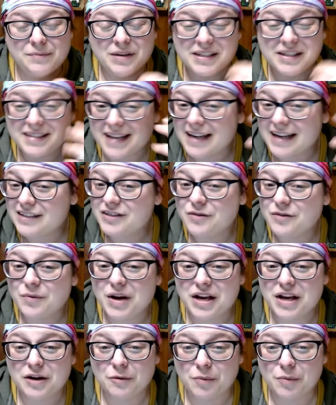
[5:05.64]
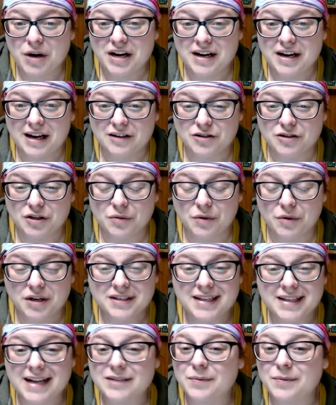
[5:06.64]
because that's the way your brain naturally
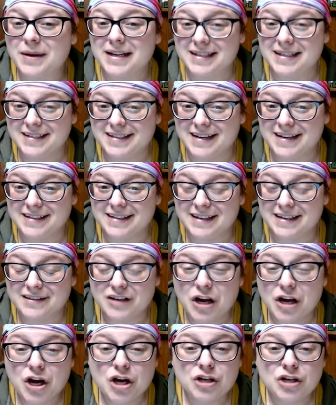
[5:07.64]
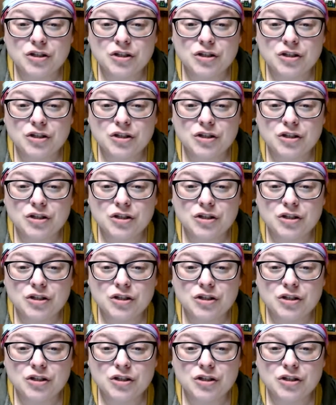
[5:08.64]
works. That's what instinct is.